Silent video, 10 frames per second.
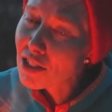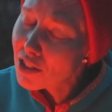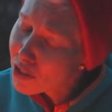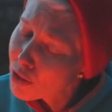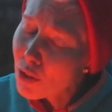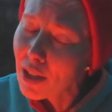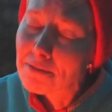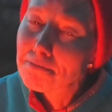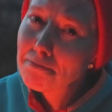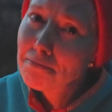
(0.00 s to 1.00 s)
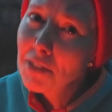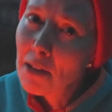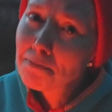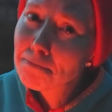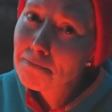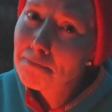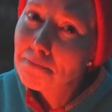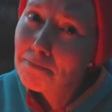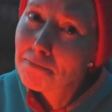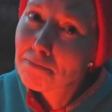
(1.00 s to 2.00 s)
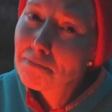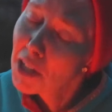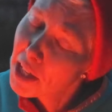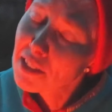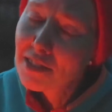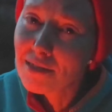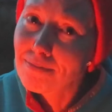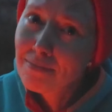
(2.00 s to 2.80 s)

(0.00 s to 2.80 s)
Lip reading: you'll agree. Yeah, it is.